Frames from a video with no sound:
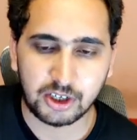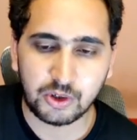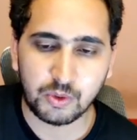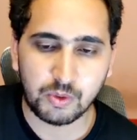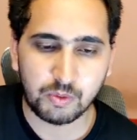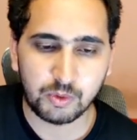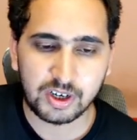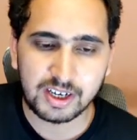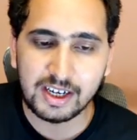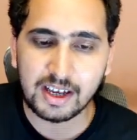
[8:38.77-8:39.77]
T2
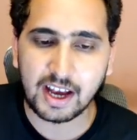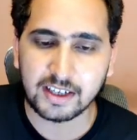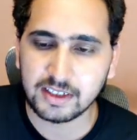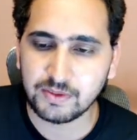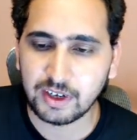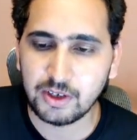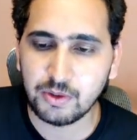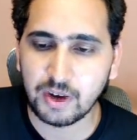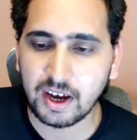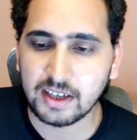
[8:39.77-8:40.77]
would read X's
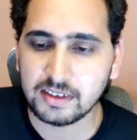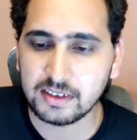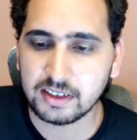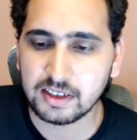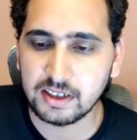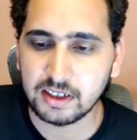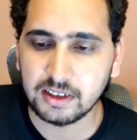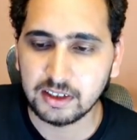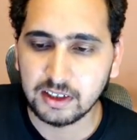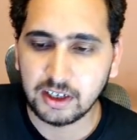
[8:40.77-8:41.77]
value as
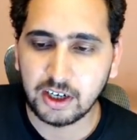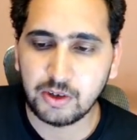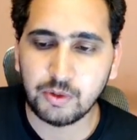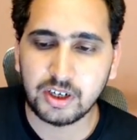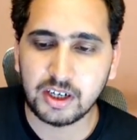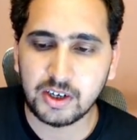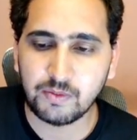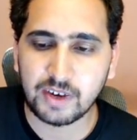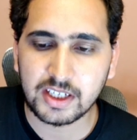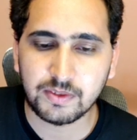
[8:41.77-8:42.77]
600. It would read
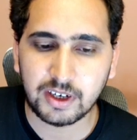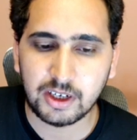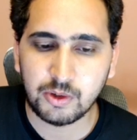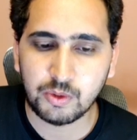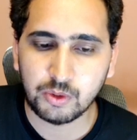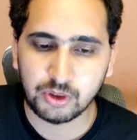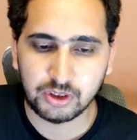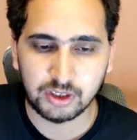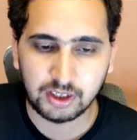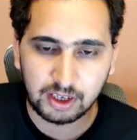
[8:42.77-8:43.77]
Y's value
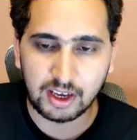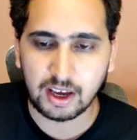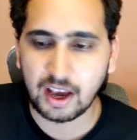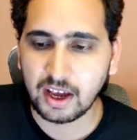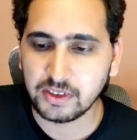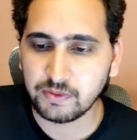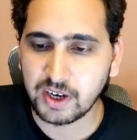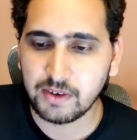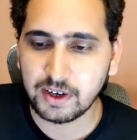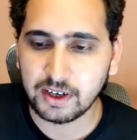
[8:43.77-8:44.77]
as
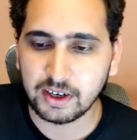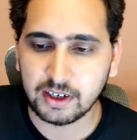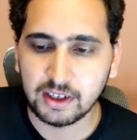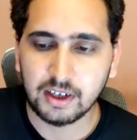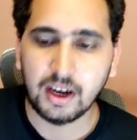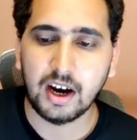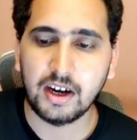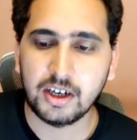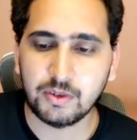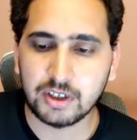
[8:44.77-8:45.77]
500,
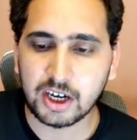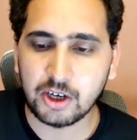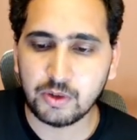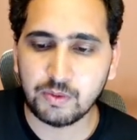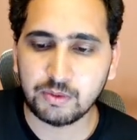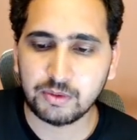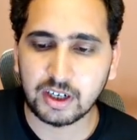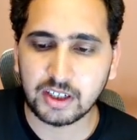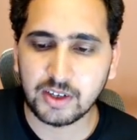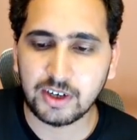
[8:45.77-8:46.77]
and it will try to
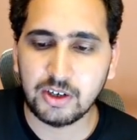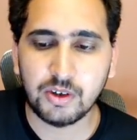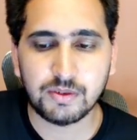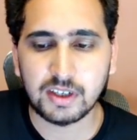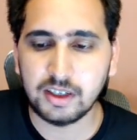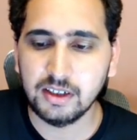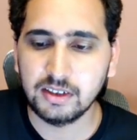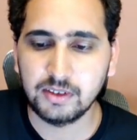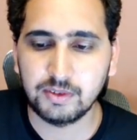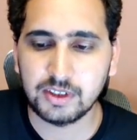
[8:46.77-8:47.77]
set the value of Z,
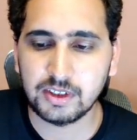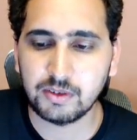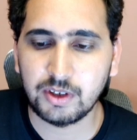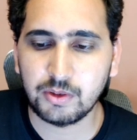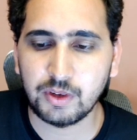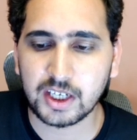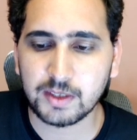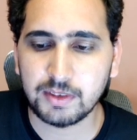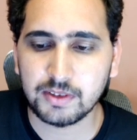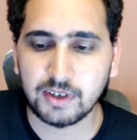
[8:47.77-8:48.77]
which is equal to
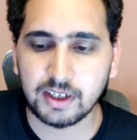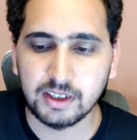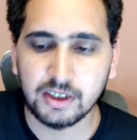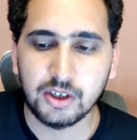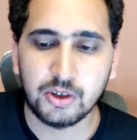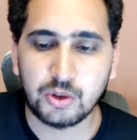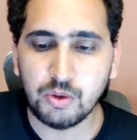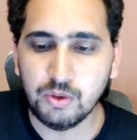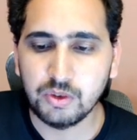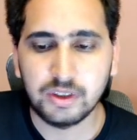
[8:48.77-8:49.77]
X plus Y, to